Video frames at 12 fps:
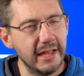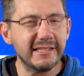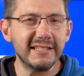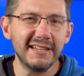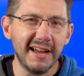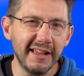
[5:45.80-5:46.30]

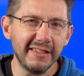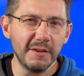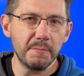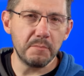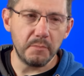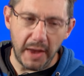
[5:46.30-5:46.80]
it's not
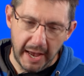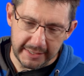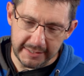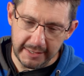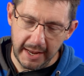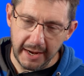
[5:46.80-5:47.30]
the
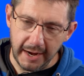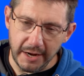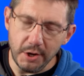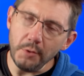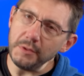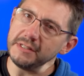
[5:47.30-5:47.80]
best. And I
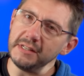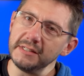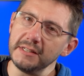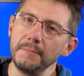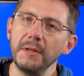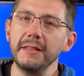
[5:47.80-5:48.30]
know this is
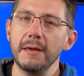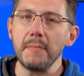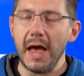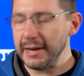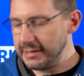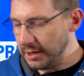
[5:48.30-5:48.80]
something that
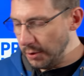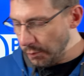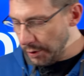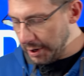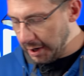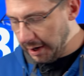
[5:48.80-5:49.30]
Max can
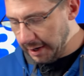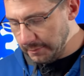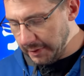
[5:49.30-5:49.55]
work on,